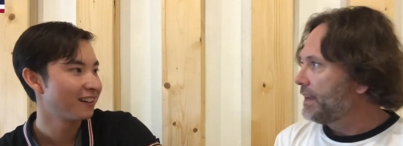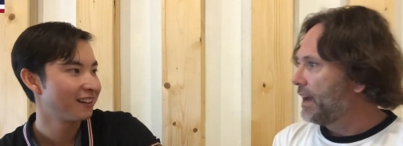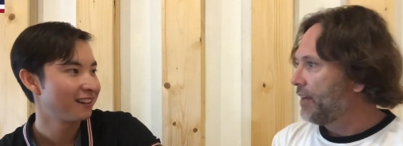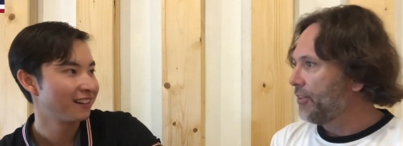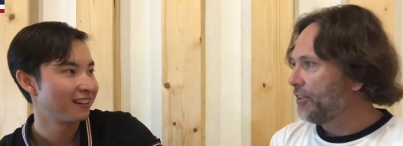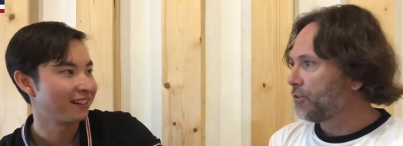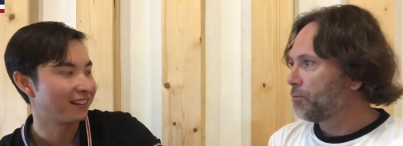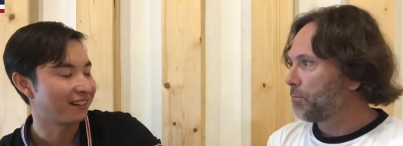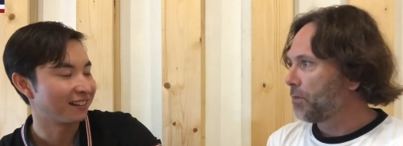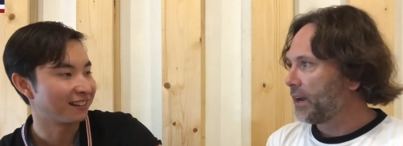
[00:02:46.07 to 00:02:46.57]
Speaker 1: Yeah,
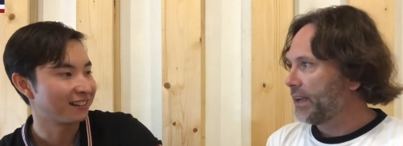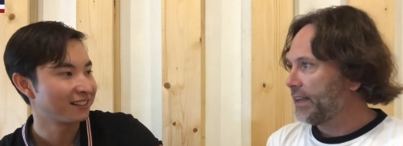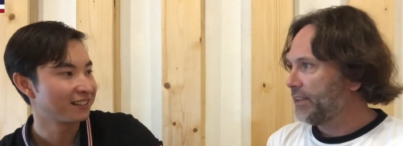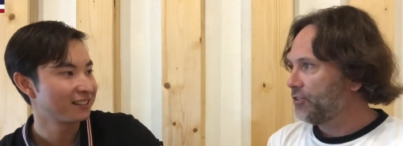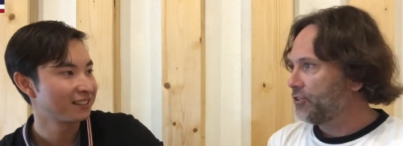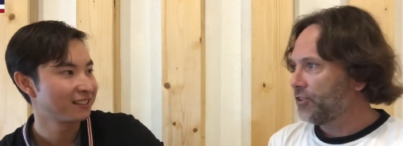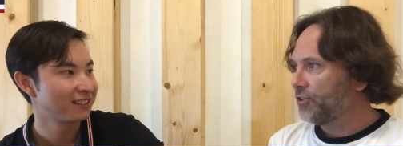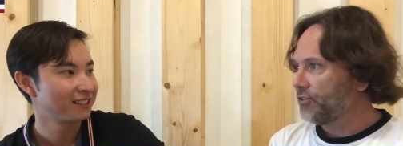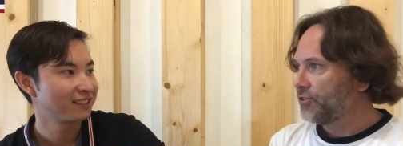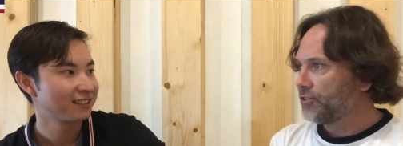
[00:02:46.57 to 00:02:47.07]
this yeah.
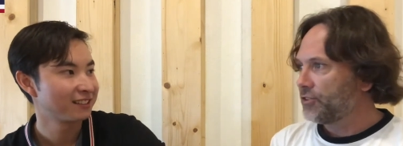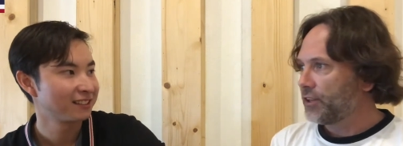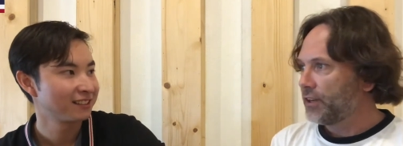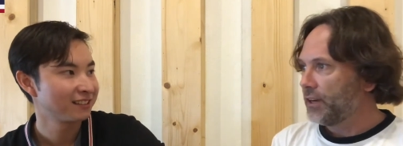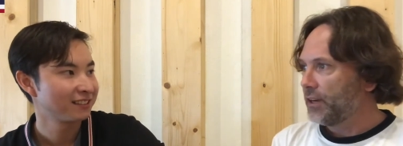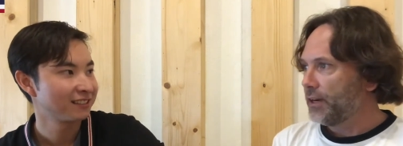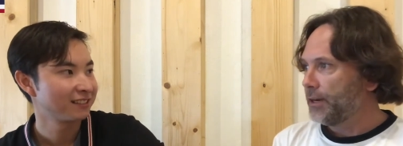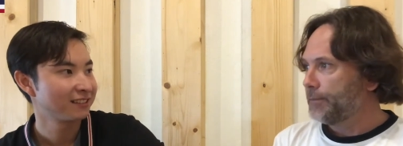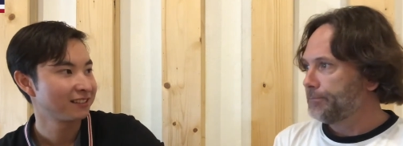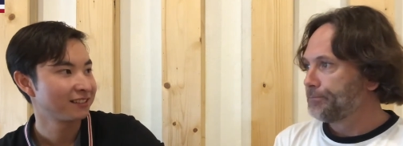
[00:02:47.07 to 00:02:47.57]
place is
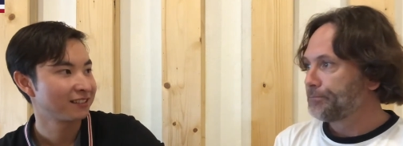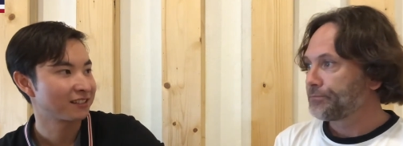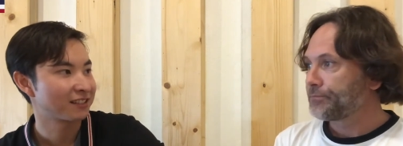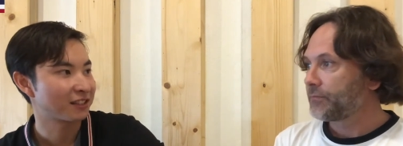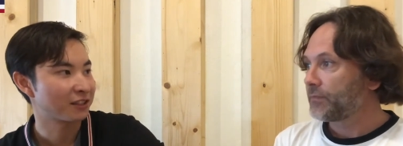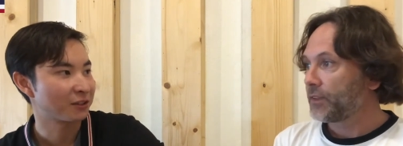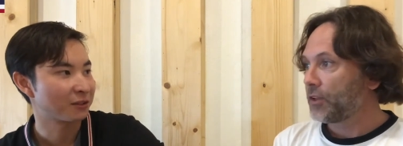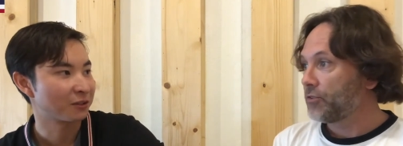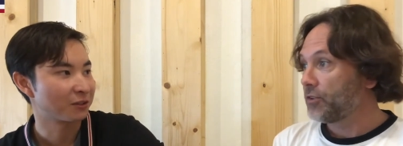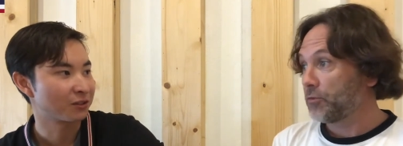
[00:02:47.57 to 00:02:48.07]
uh, it's
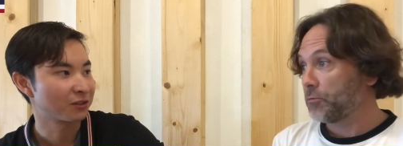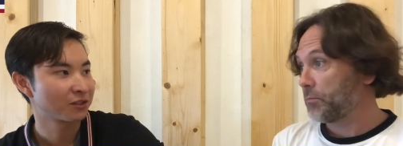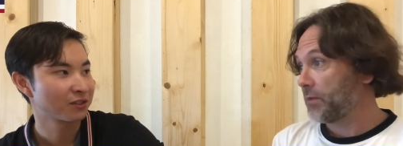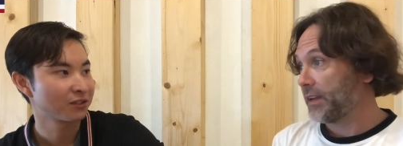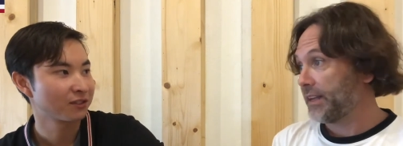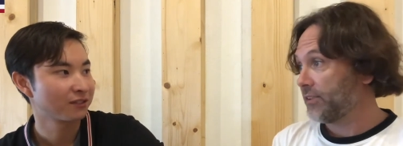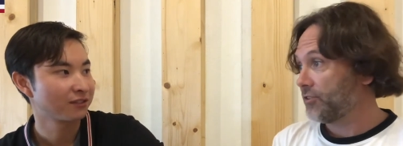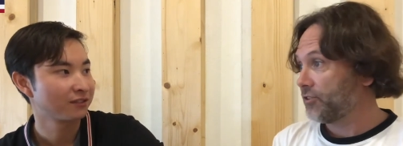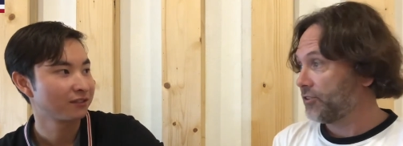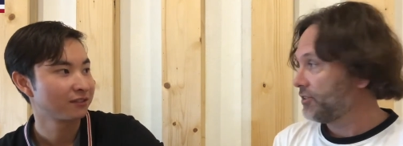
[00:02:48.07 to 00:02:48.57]
huge. This
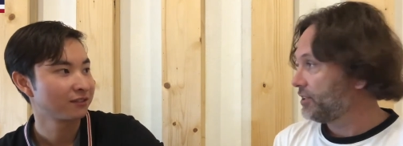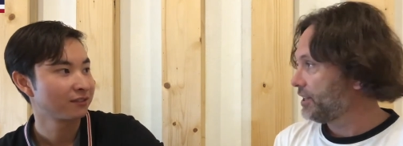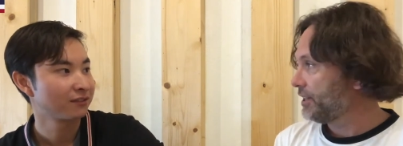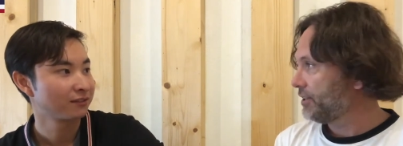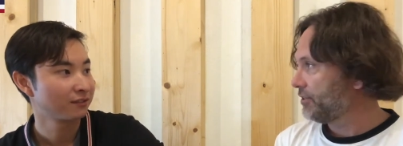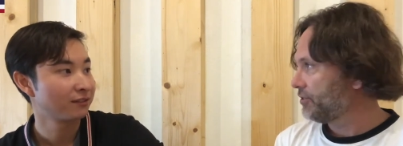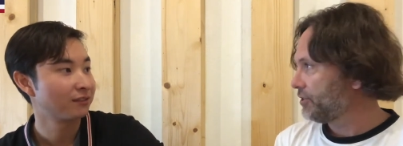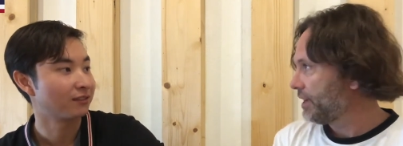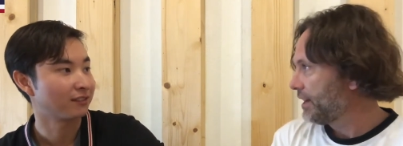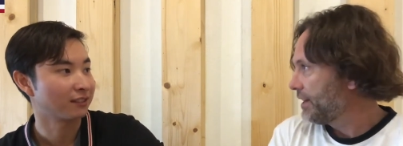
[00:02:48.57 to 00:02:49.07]
place is
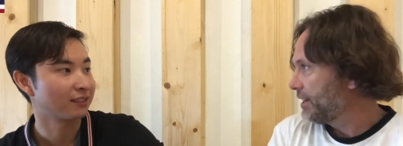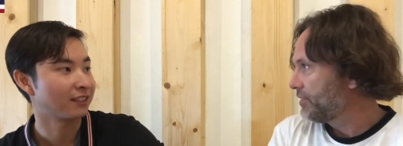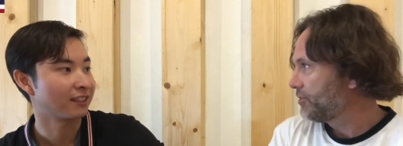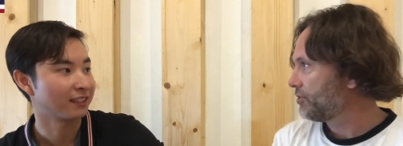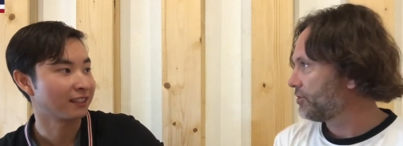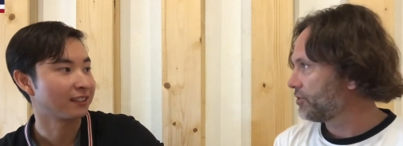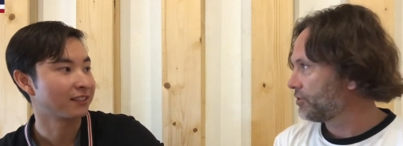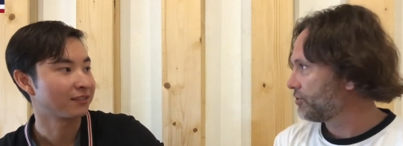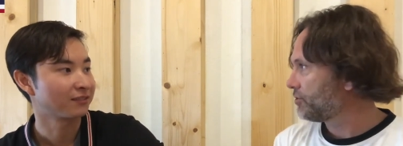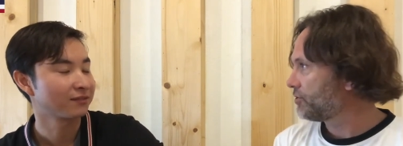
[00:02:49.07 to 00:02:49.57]
huge, and it's
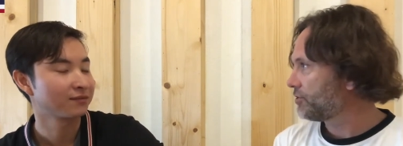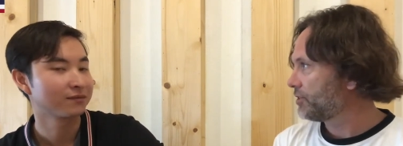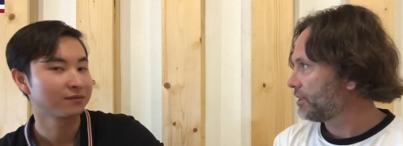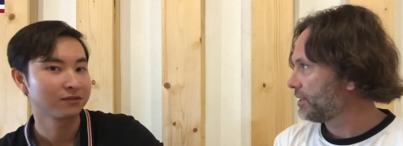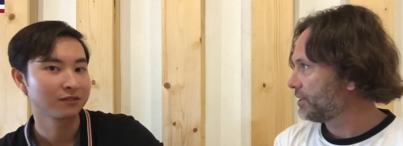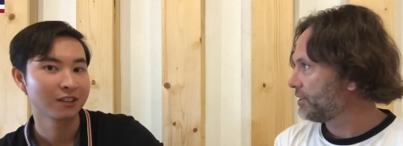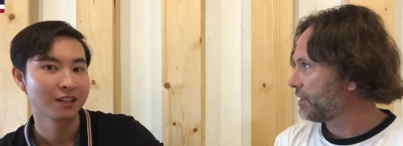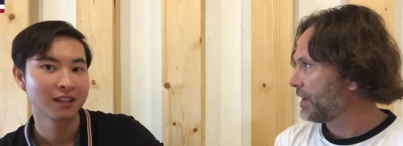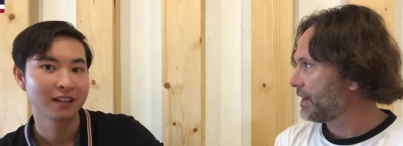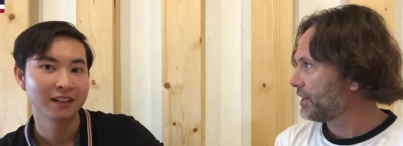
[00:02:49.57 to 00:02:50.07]
yeah. there's,
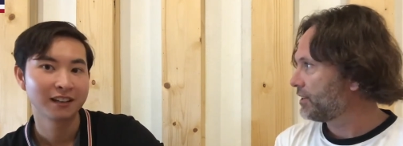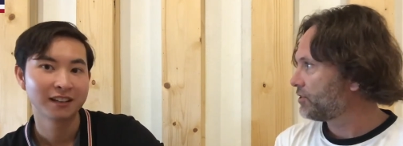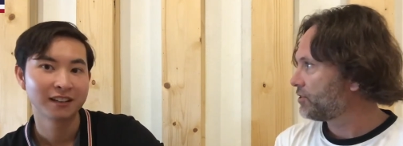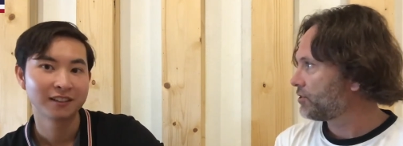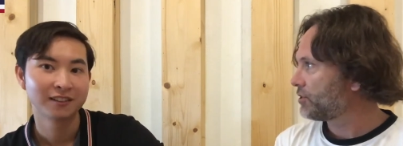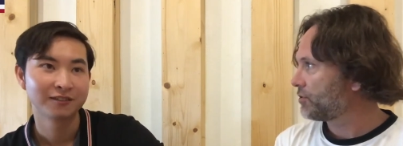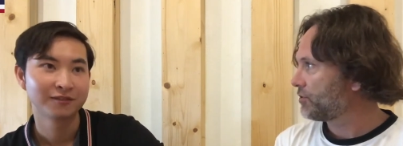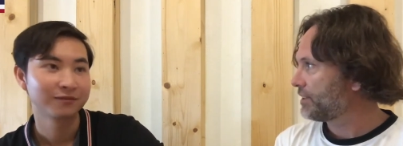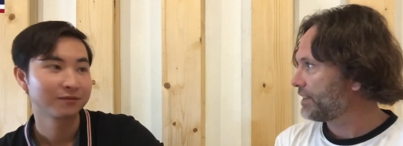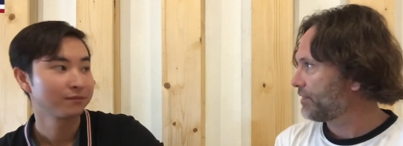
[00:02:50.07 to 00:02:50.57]
it's, and it's
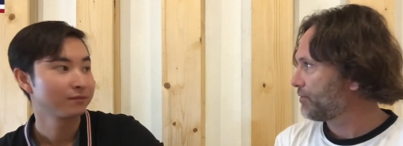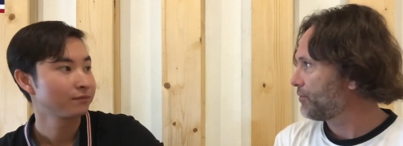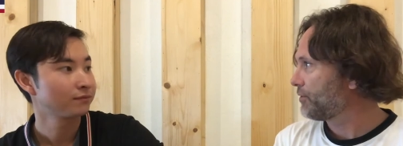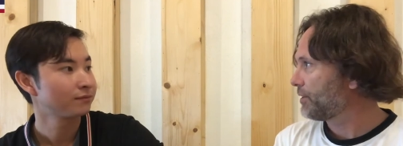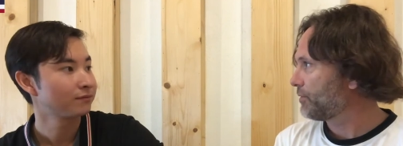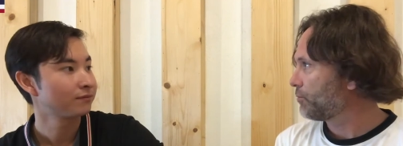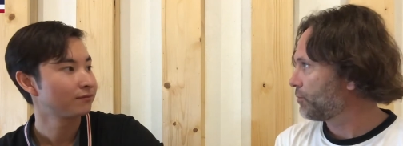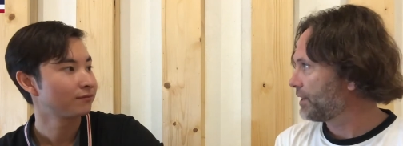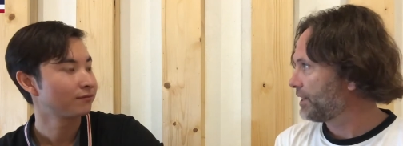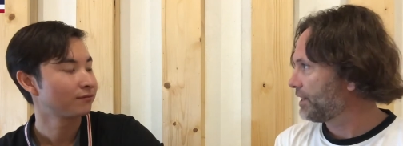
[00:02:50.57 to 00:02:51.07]
so
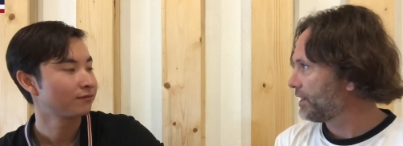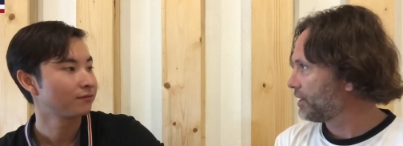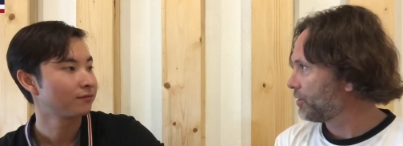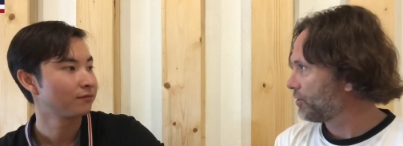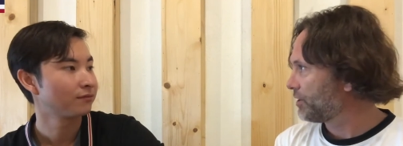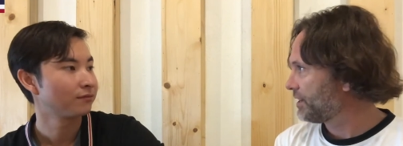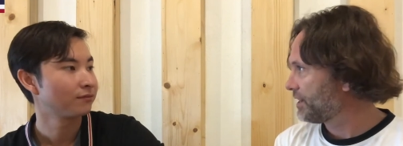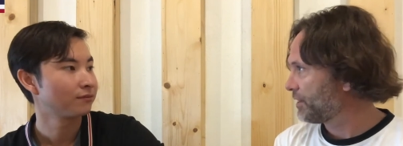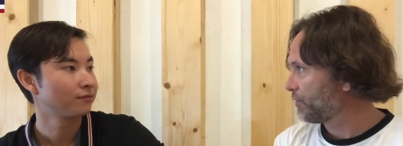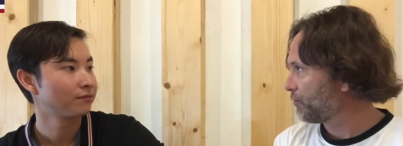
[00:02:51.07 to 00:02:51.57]
different when you
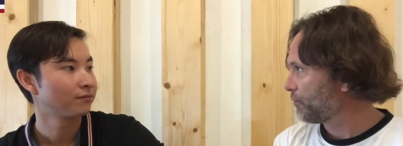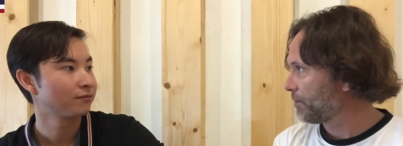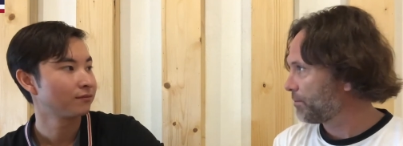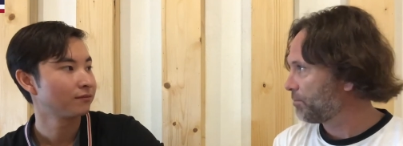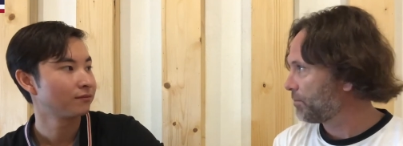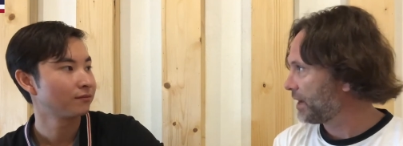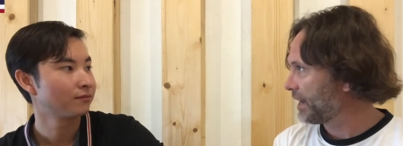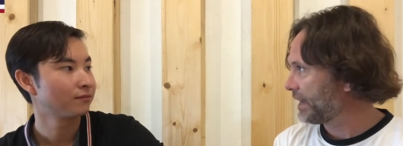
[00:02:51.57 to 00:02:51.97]
go to different